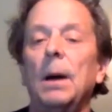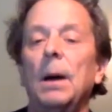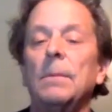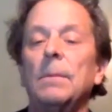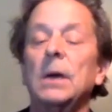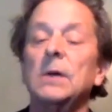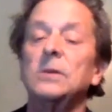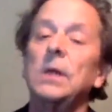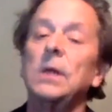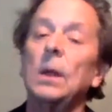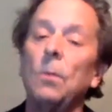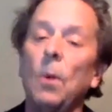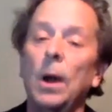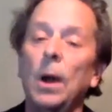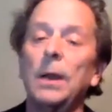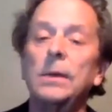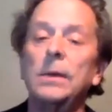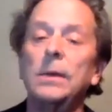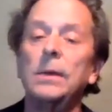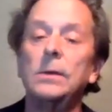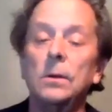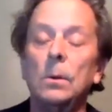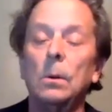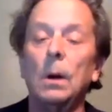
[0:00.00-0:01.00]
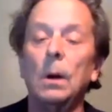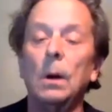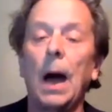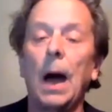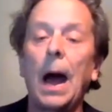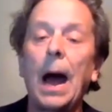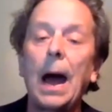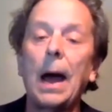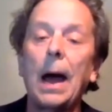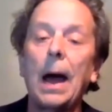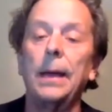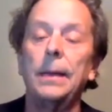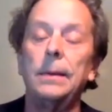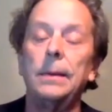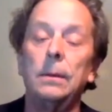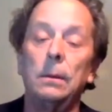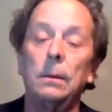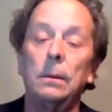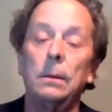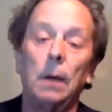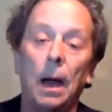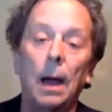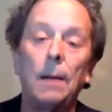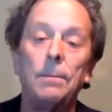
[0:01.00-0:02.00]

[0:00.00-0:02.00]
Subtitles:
because they wanted to hide,